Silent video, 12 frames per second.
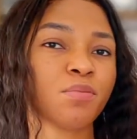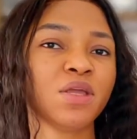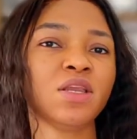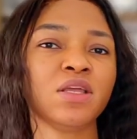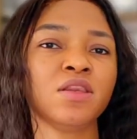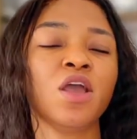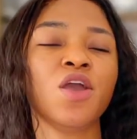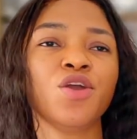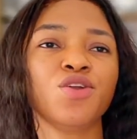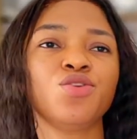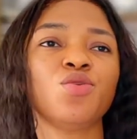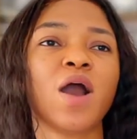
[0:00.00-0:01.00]
meaning
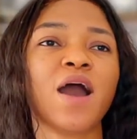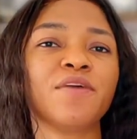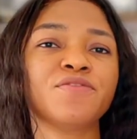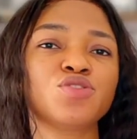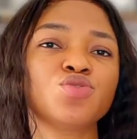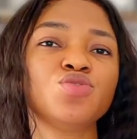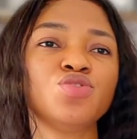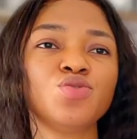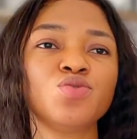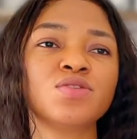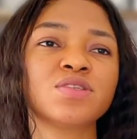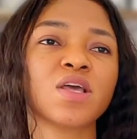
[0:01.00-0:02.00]
you have to
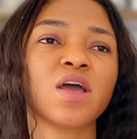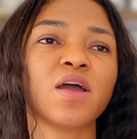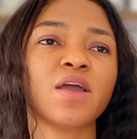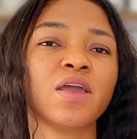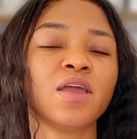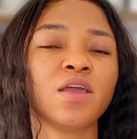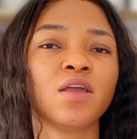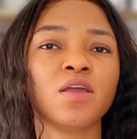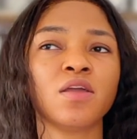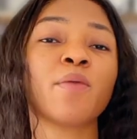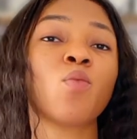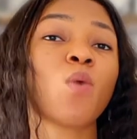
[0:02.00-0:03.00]
use a
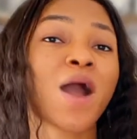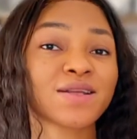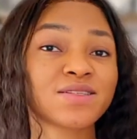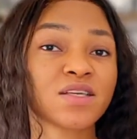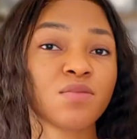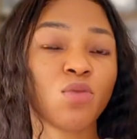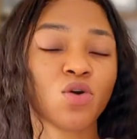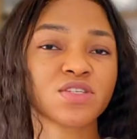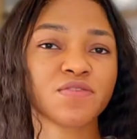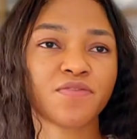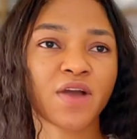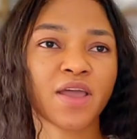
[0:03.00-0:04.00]
waxy
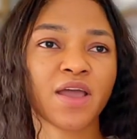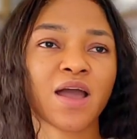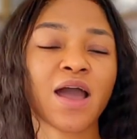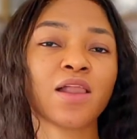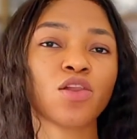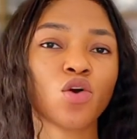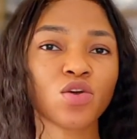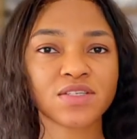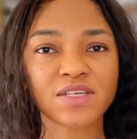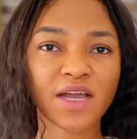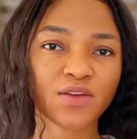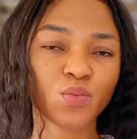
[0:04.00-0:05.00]
emulsifier
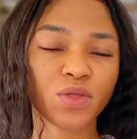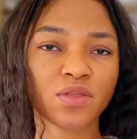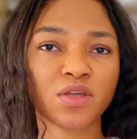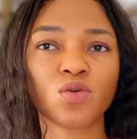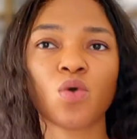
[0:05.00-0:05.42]
alongside with it,